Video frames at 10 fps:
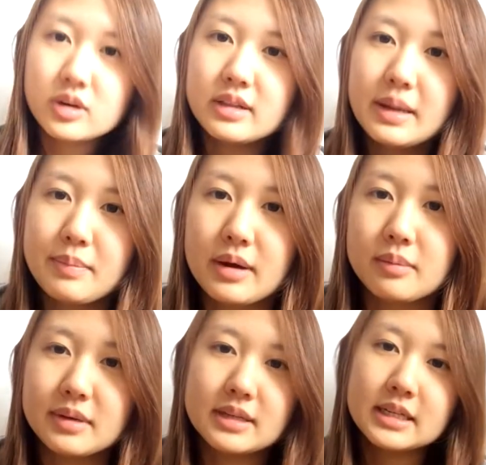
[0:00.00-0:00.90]
light brown,
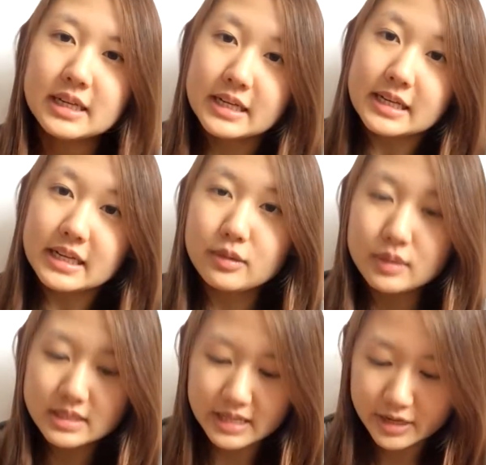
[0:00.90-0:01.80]
but it
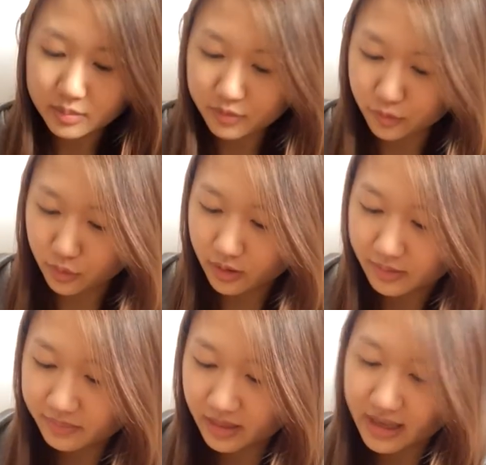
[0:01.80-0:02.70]
was lighter before.
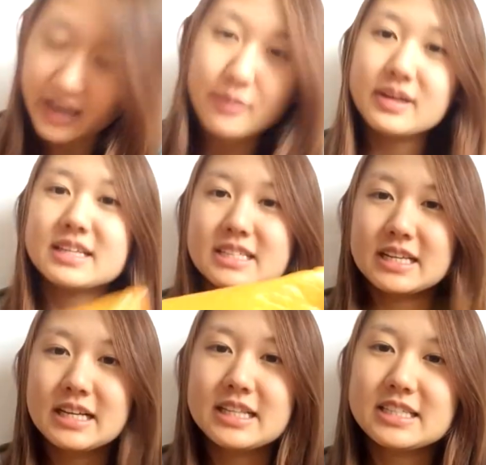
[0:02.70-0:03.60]
Anyways,
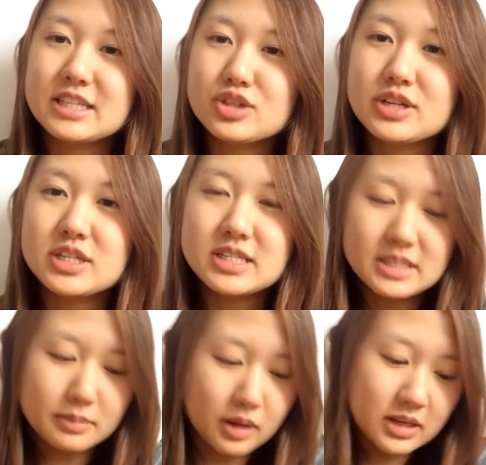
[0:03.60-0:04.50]
let's get straight to this
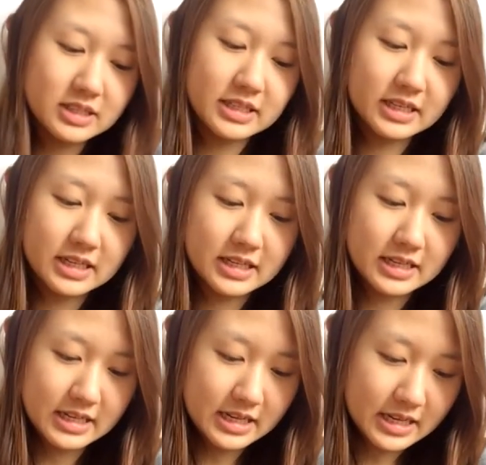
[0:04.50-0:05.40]
unboxing. I'm
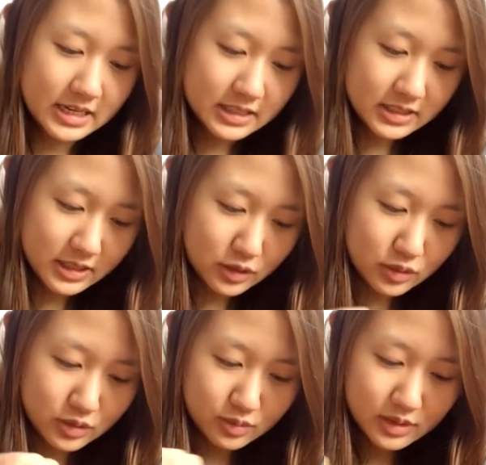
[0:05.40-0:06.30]
gonna do
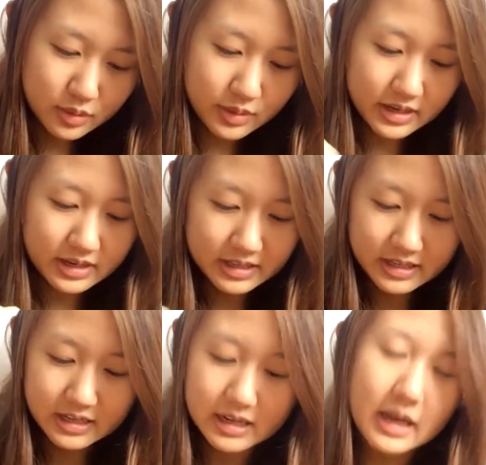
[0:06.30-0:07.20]
this really quick, and
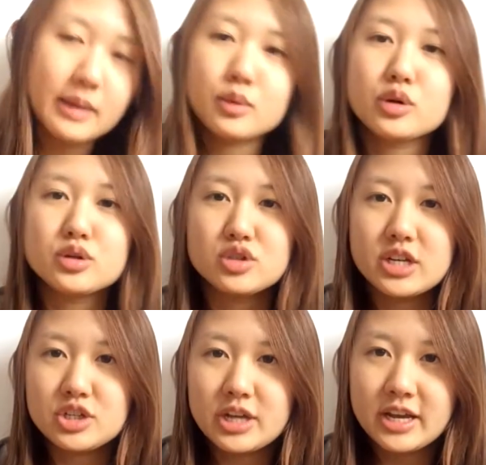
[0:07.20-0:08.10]
then I am going to
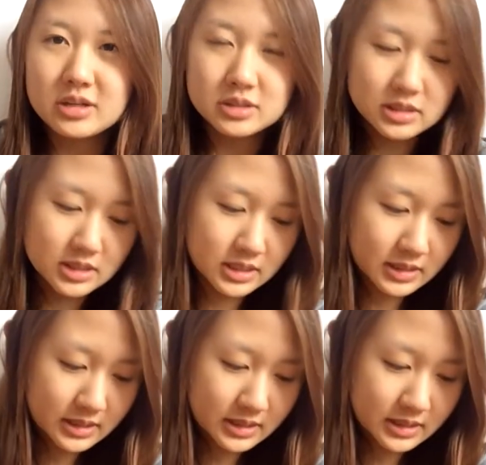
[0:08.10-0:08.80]
change angles.